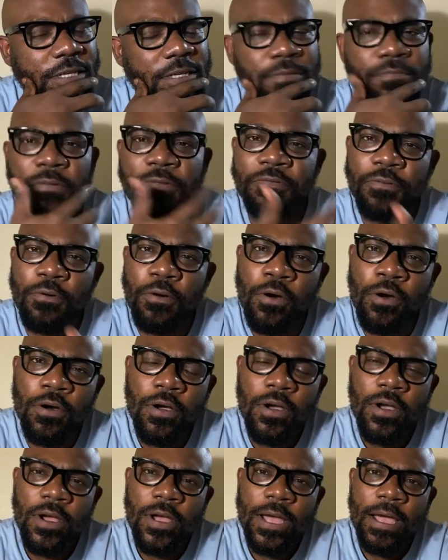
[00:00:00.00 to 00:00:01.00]
Before,
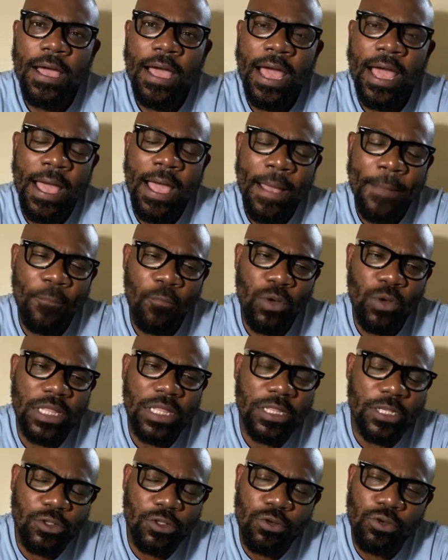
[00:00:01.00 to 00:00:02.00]
within
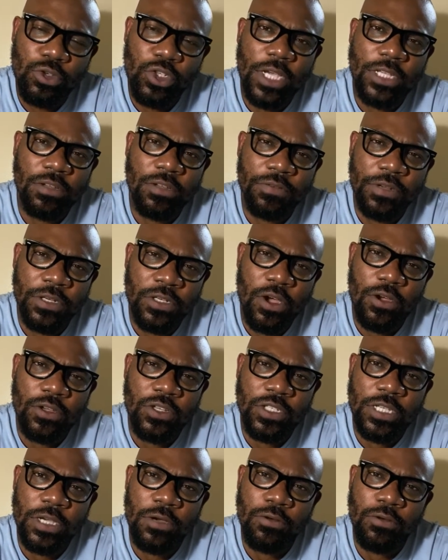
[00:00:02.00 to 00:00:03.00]
the 2 shakes of a dog
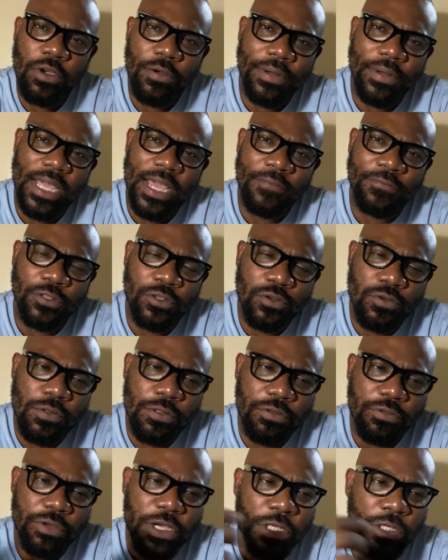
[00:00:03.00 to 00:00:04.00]
still, you already have
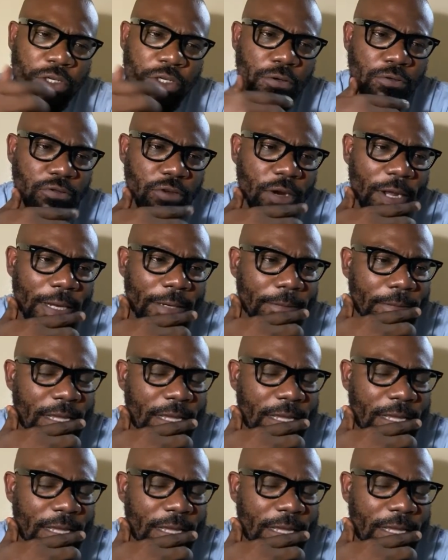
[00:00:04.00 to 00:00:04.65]
2-3 children.